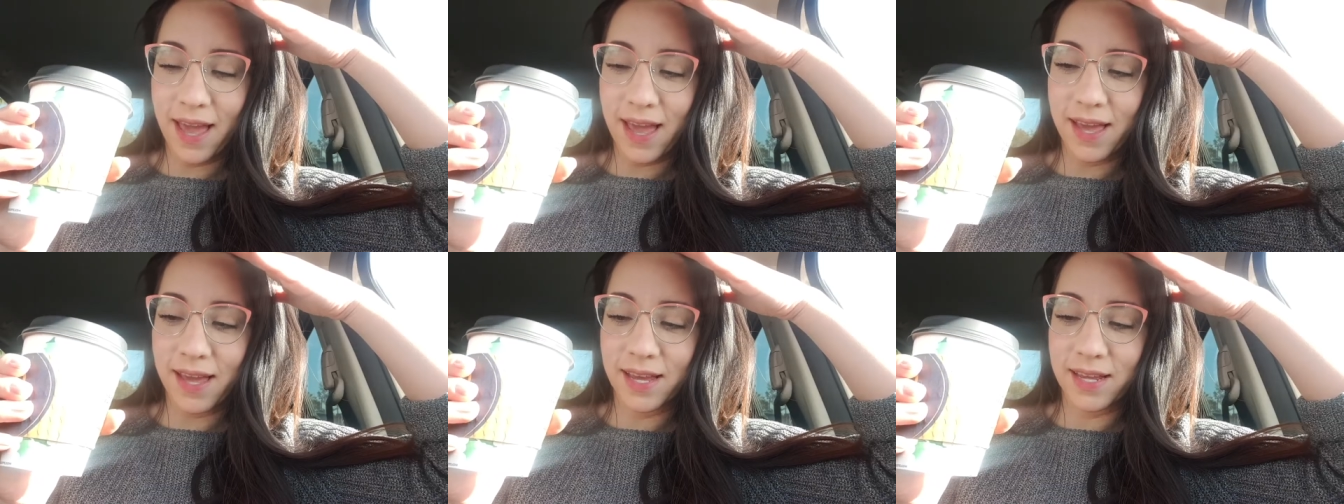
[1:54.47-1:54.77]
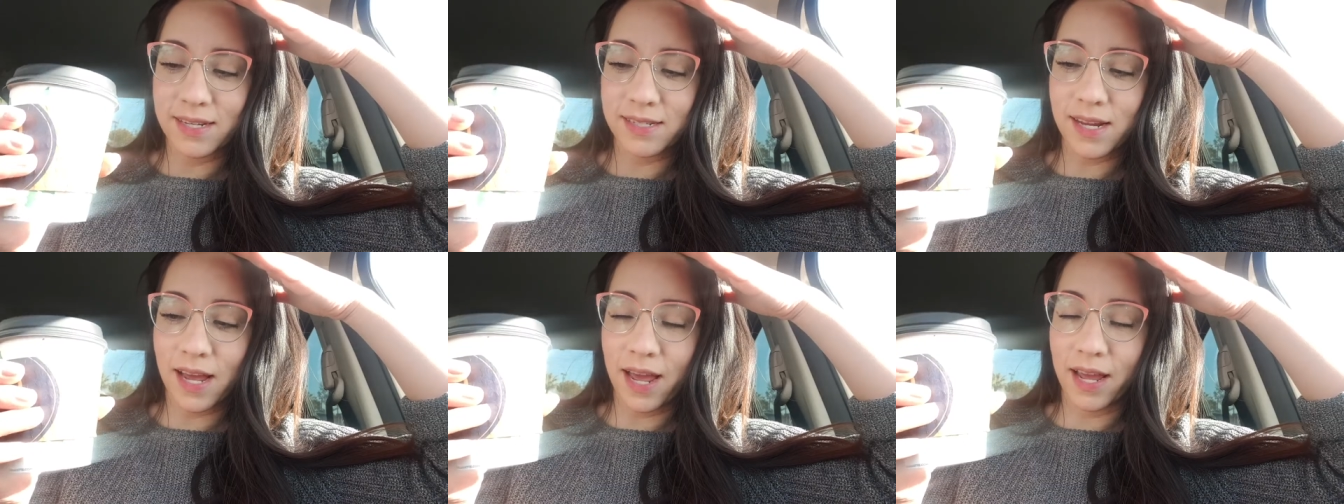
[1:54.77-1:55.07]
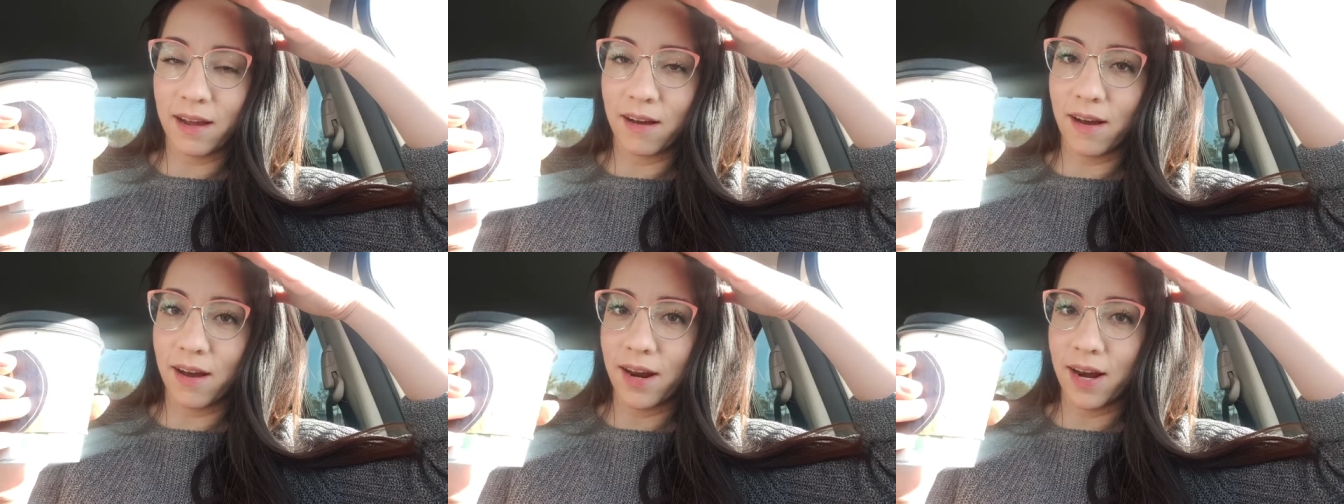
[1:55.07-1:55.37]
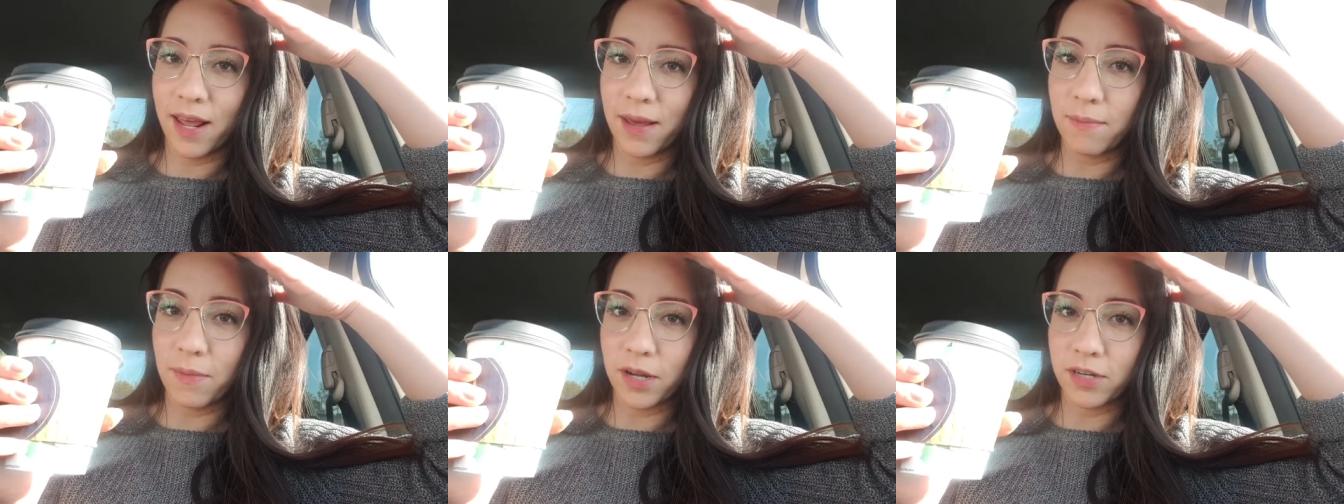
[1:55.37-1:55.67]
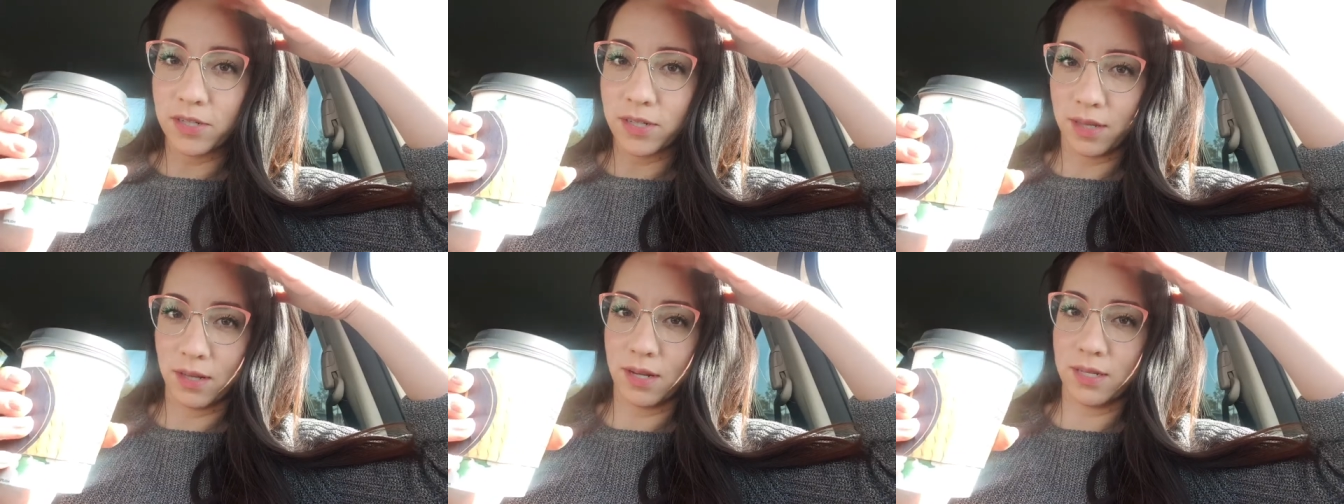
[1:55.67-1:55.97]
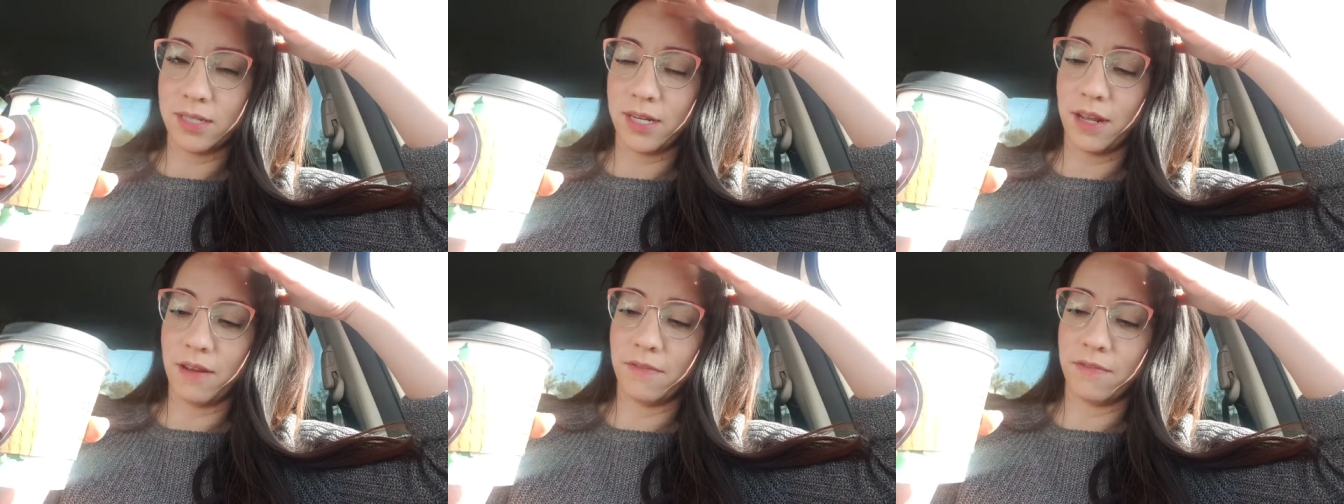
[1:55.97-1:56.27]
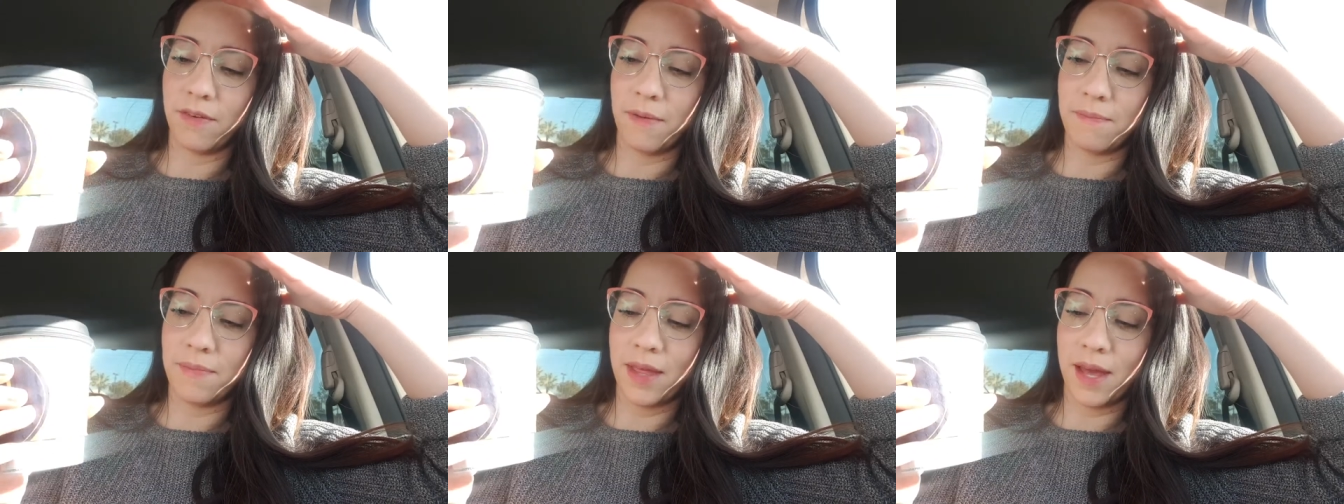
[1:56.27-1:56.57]
and I got a matcha latte
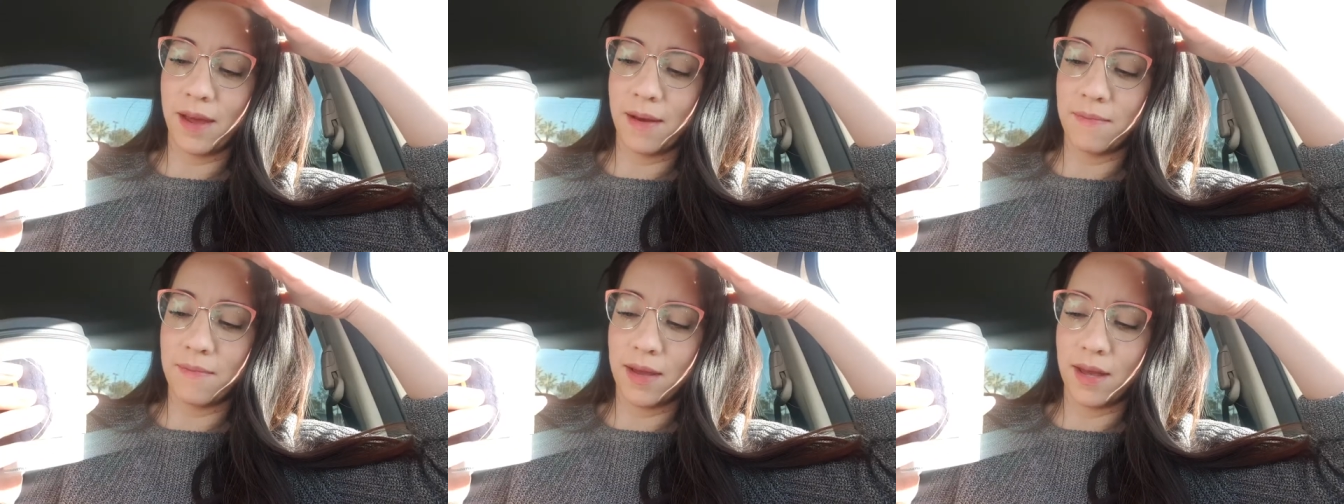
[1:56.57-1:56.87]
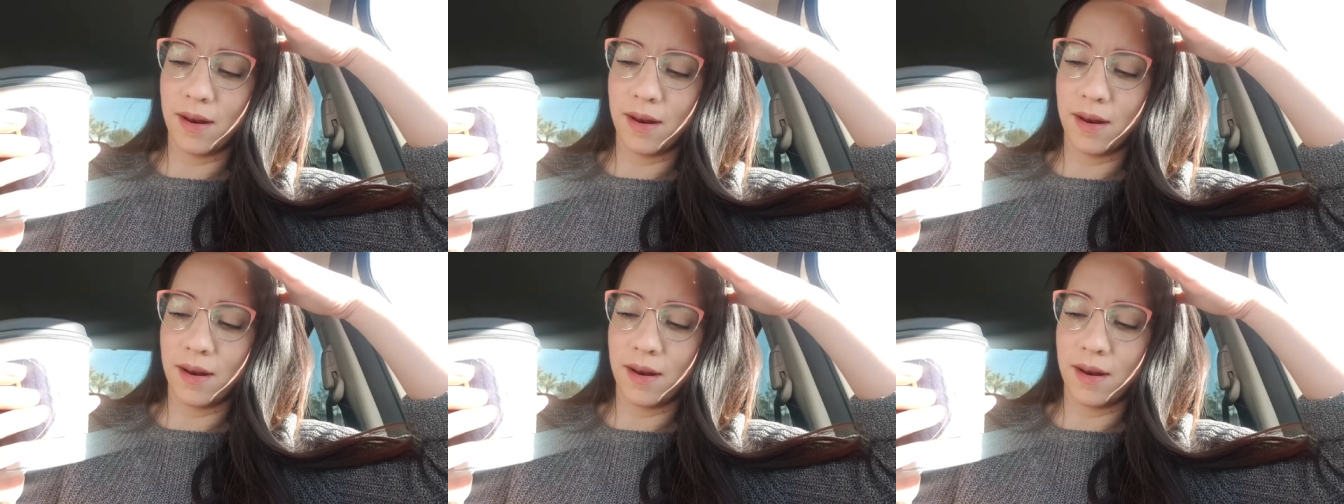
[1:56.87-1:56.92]
from them.